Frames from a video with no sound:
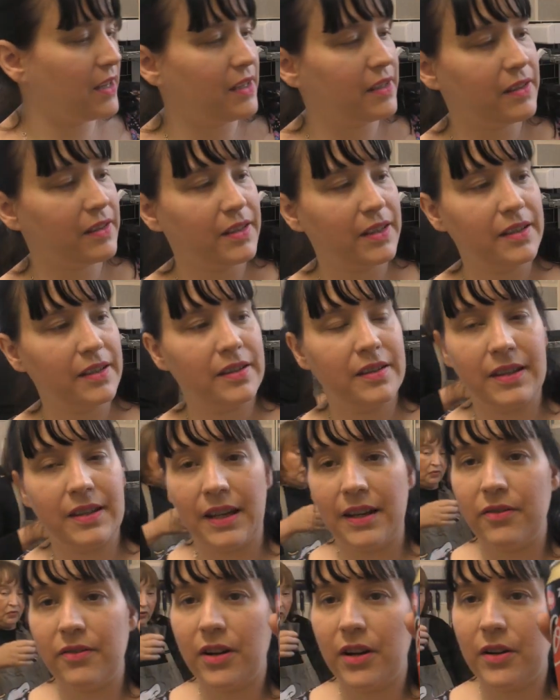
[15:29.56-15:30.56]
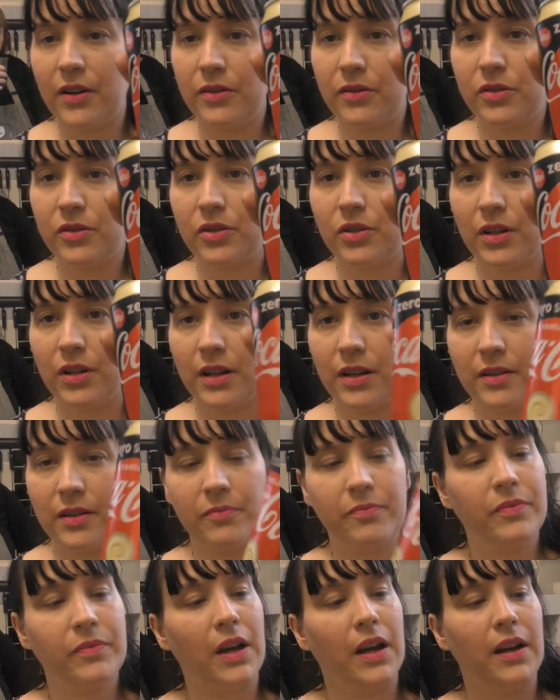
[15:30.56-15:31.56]
This is zero
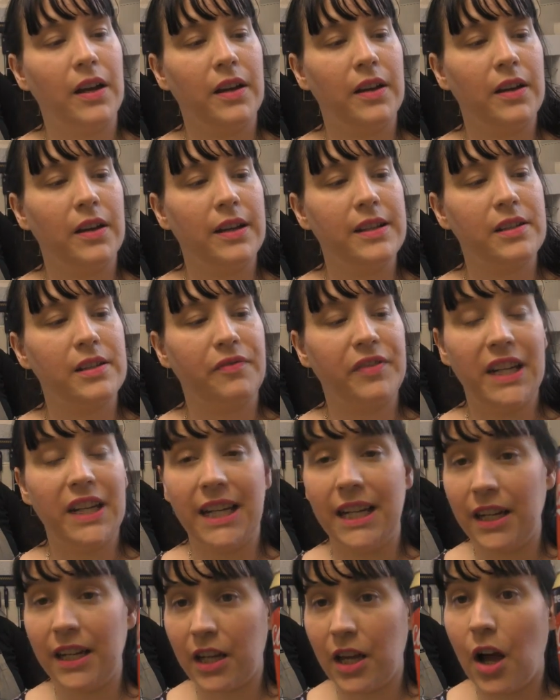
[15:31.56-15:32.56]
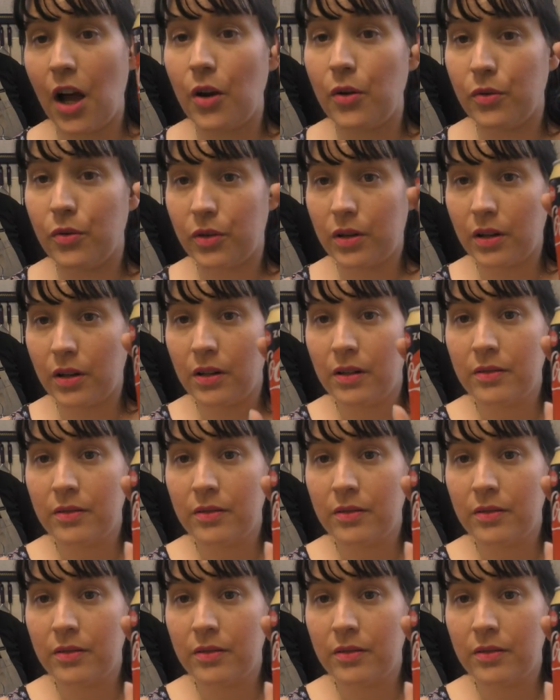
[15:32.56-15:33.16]
sugar. It's vanilla Coke.